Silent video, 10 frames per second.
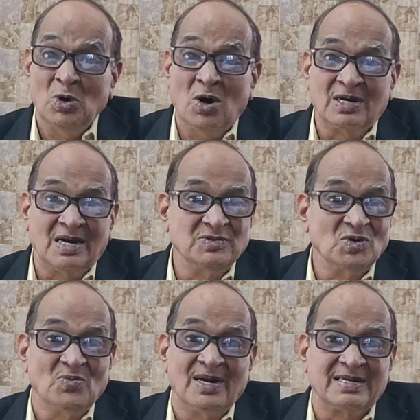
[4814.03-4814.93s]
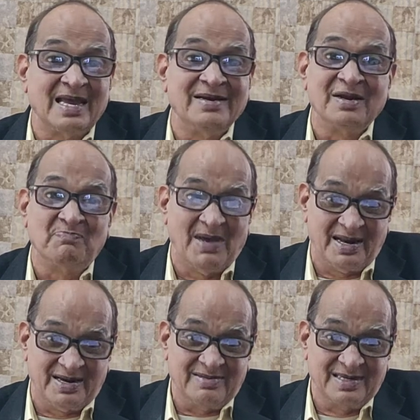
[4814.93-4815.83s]
No consumer can
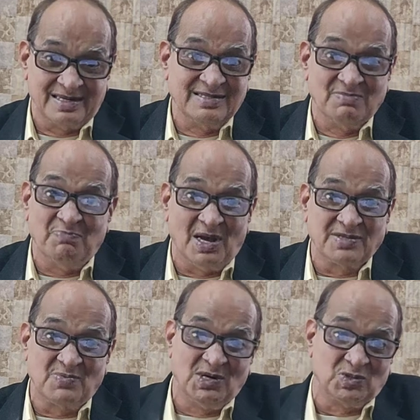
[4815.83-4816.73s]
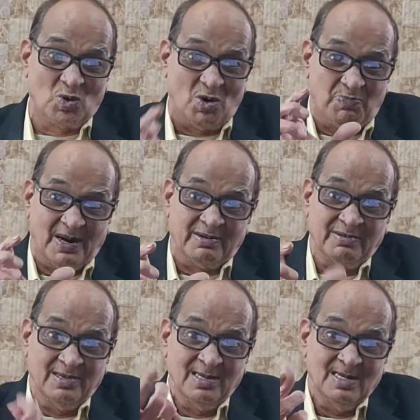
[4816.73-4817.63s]
repair it. It is impossible to
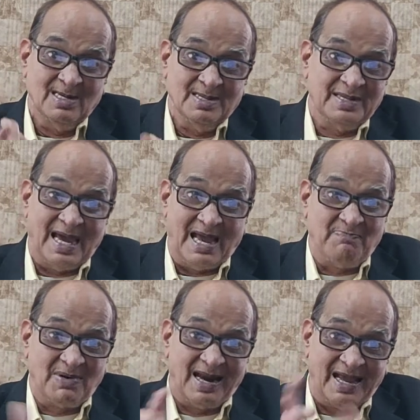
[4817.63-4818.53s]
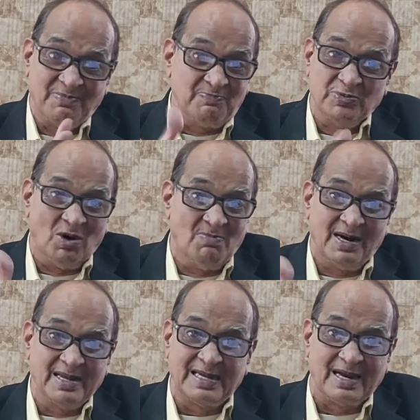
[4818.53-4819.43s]
open the Apple iPhone.
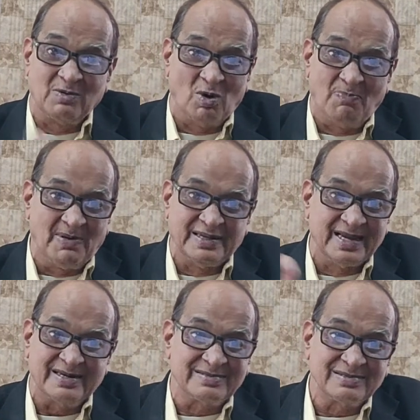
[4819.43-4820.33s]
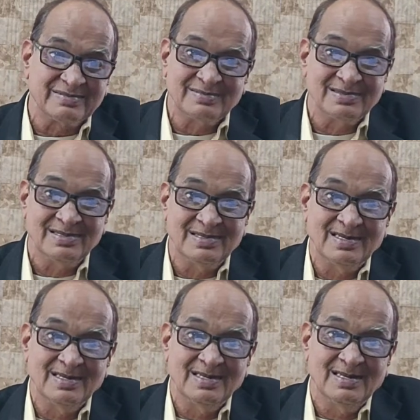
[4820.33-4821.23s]
Nobody can open that.
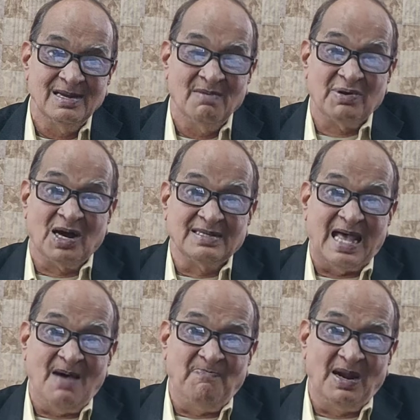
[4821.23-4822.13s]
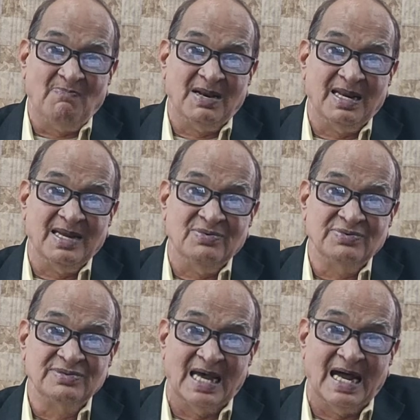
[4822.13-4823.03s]
Because Apple
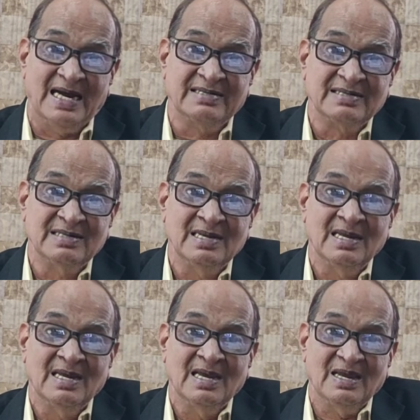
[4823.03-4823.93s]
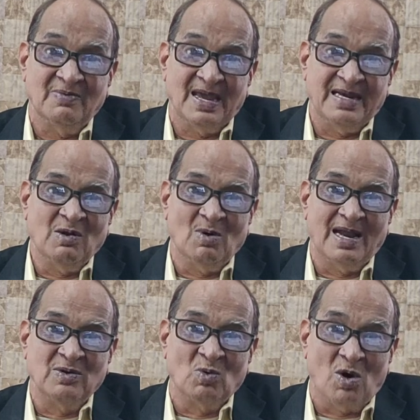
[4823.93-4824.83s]
believes that if
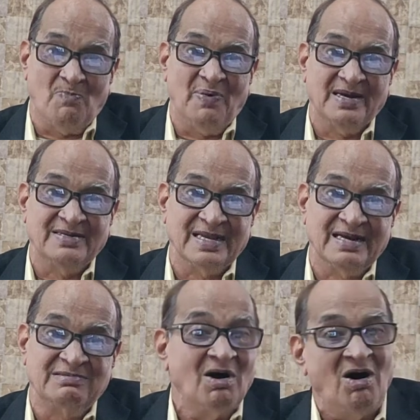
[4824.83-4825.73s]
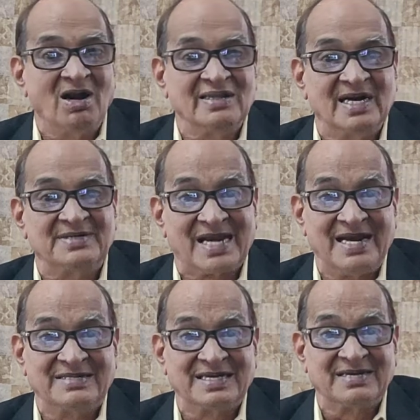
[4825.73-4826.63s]
anyone opens it, all the
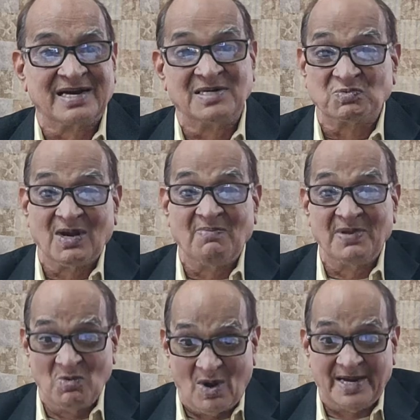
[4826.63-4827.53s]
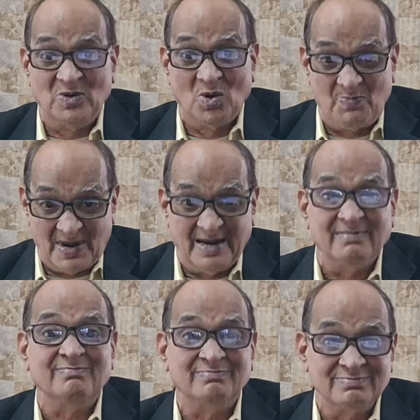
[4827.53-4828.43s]
trade secrets will be wide
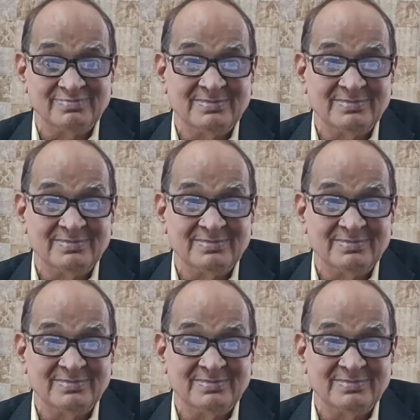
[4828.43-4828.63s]
open.